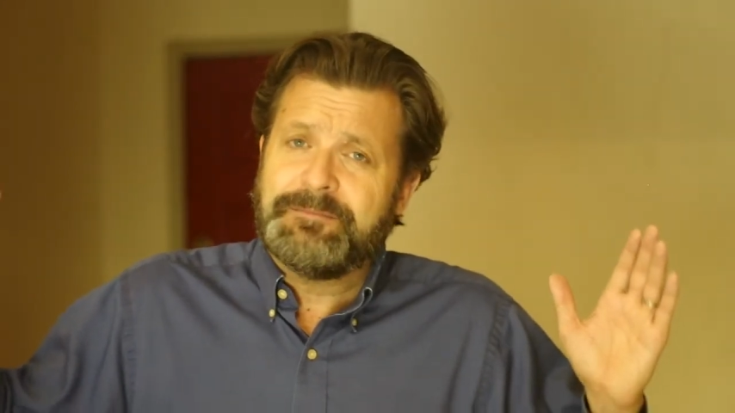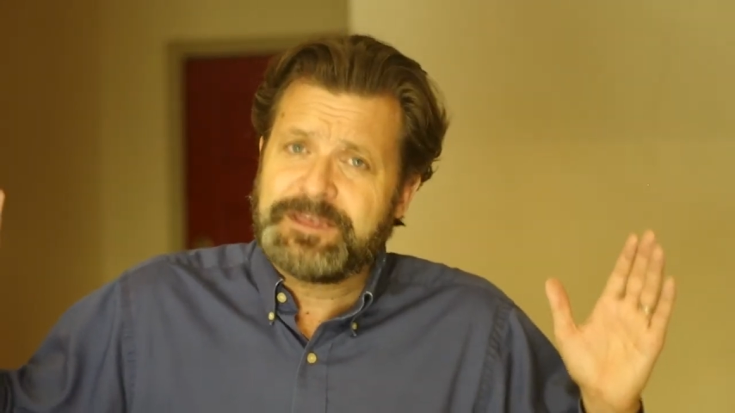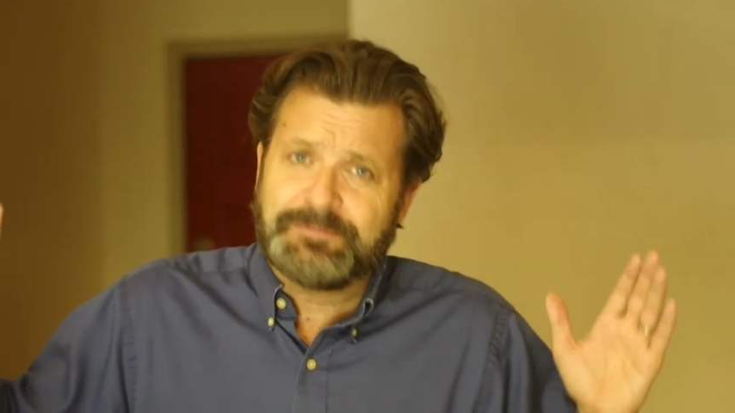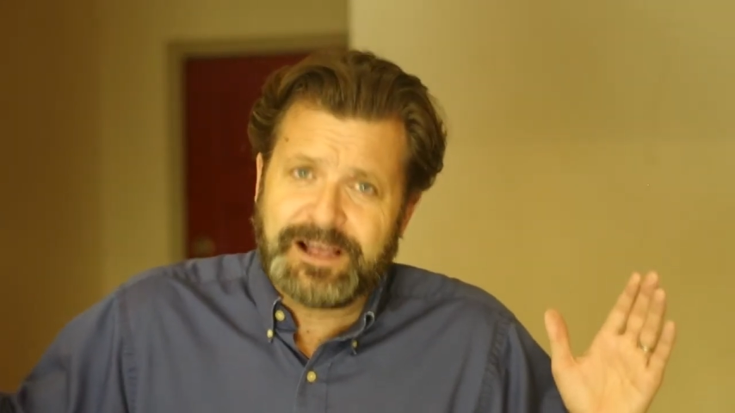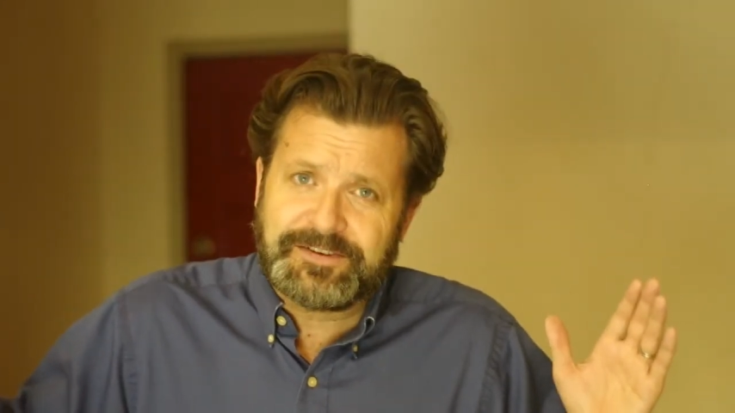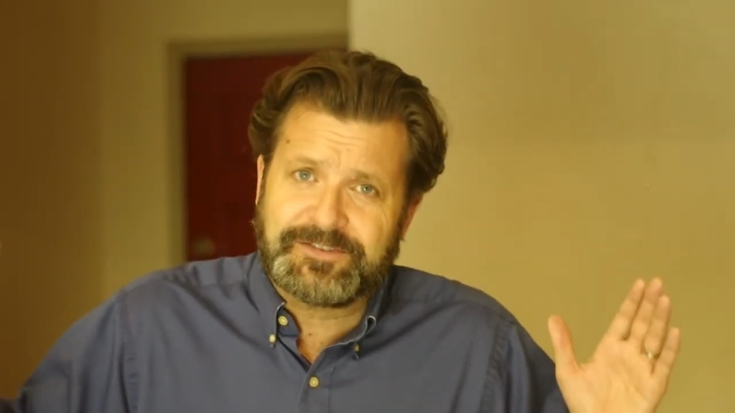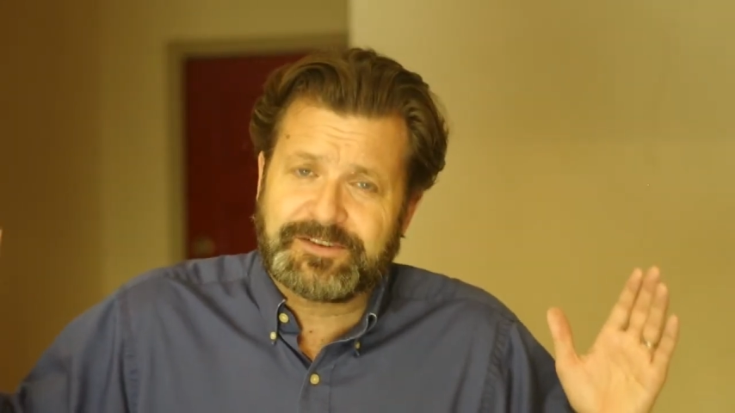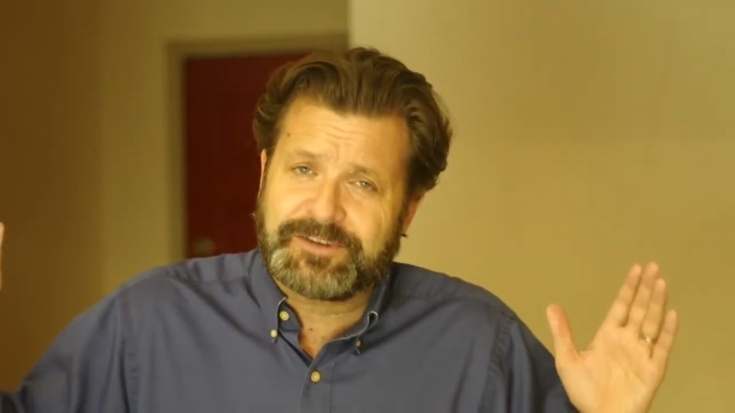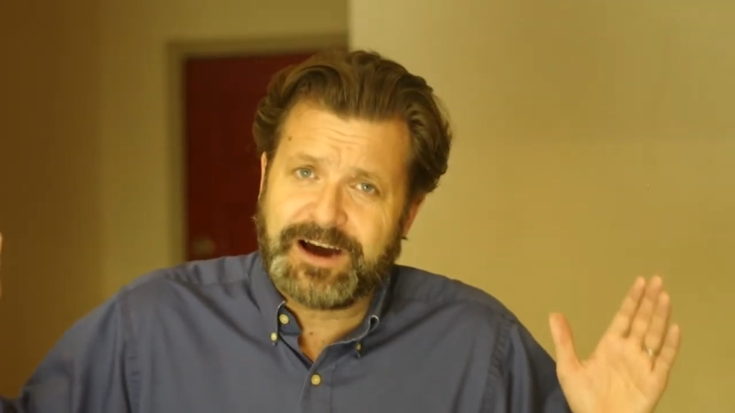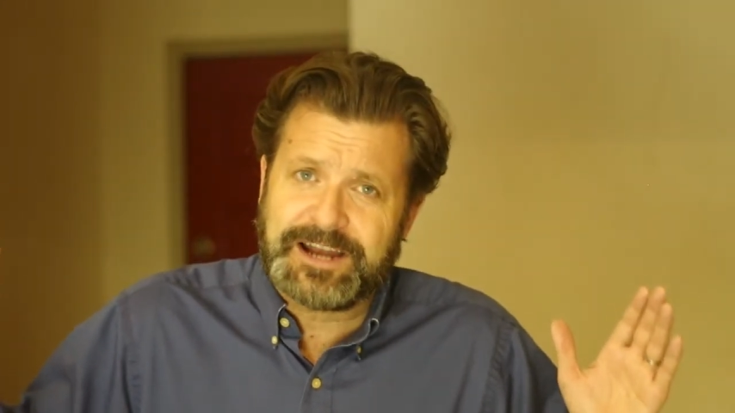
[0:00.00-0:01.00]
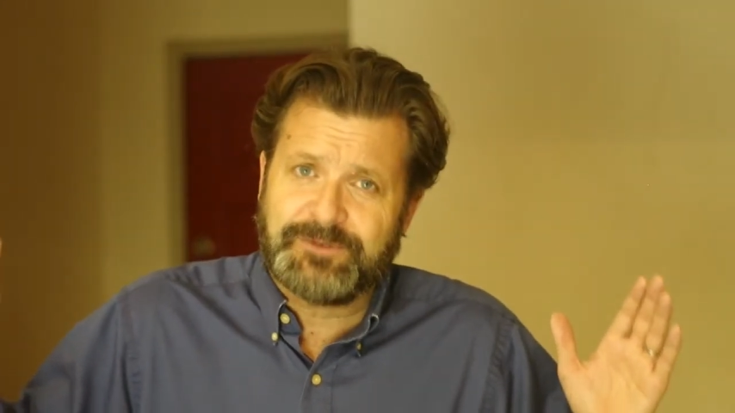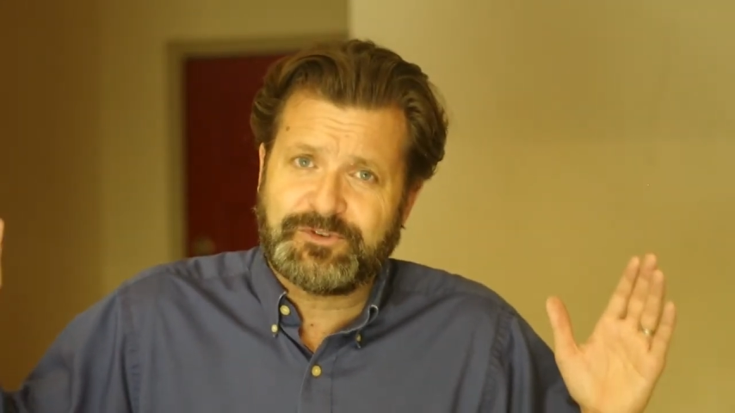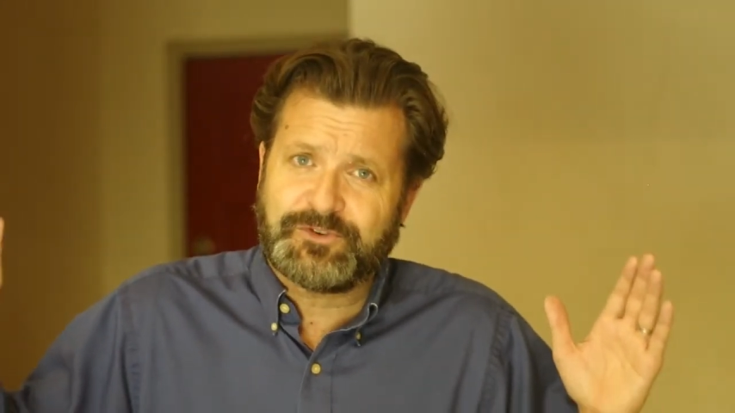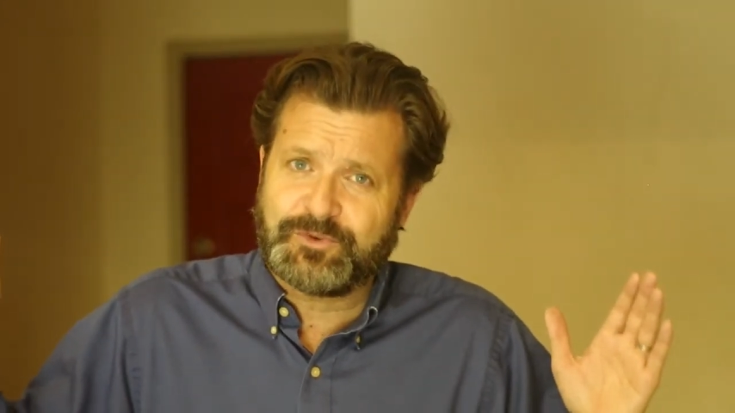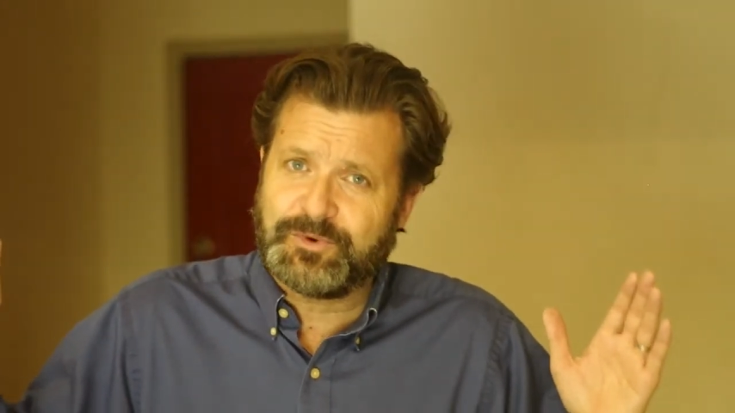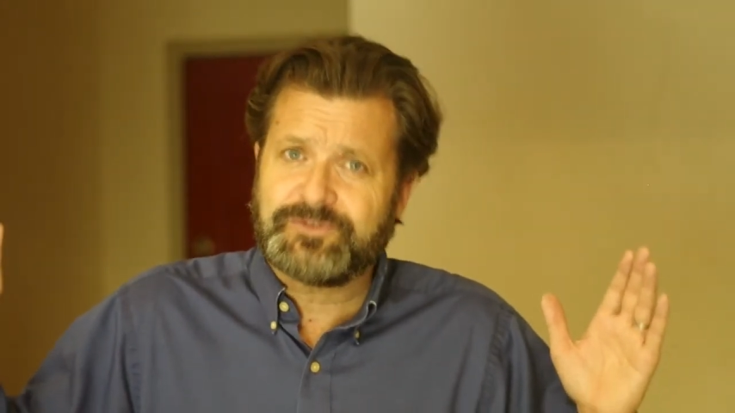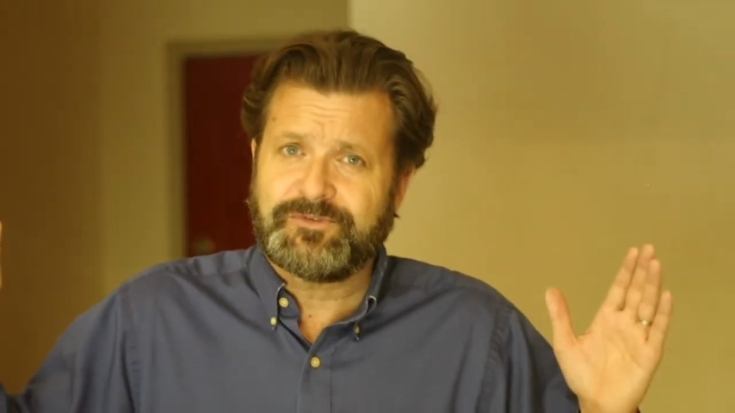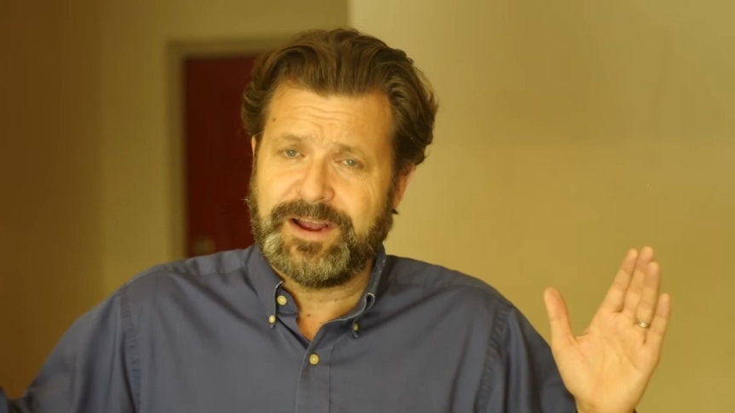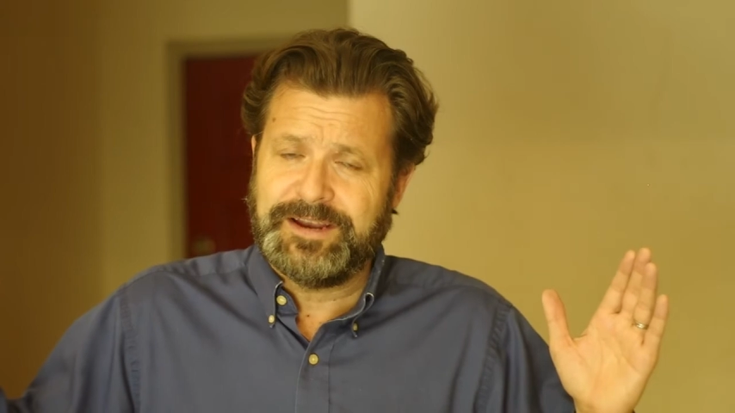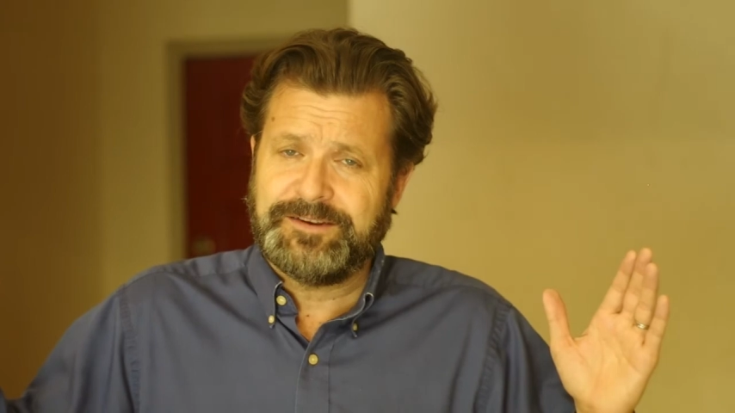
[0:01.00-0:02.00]
may the blessings of God who is your truest
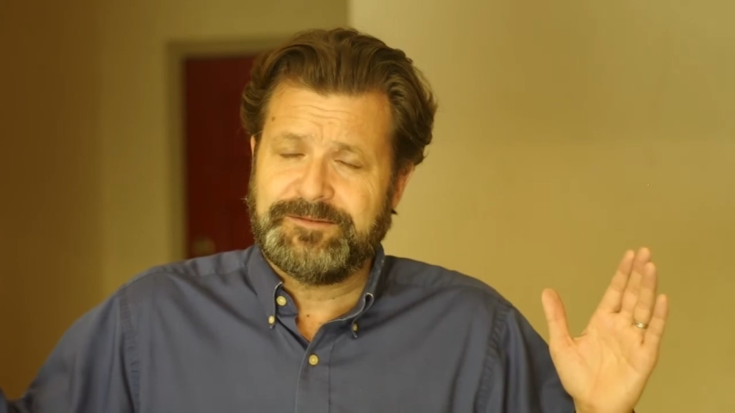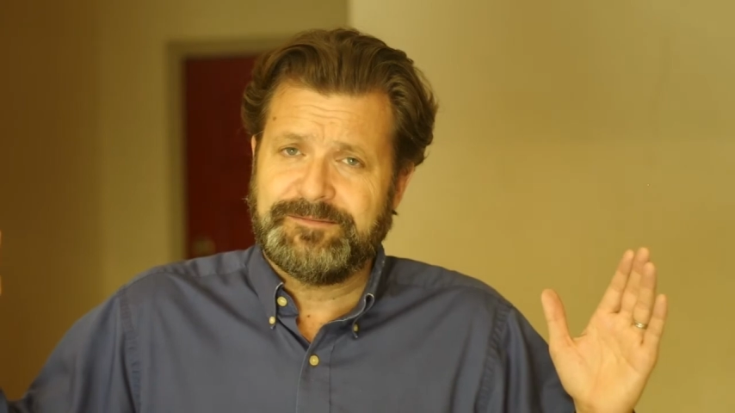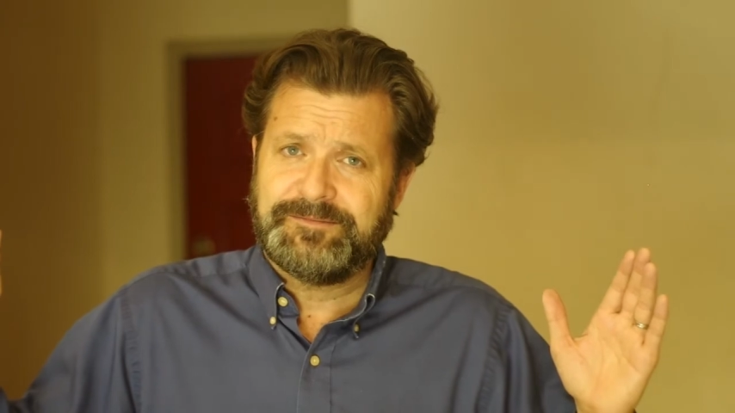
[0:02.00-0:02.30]
friend,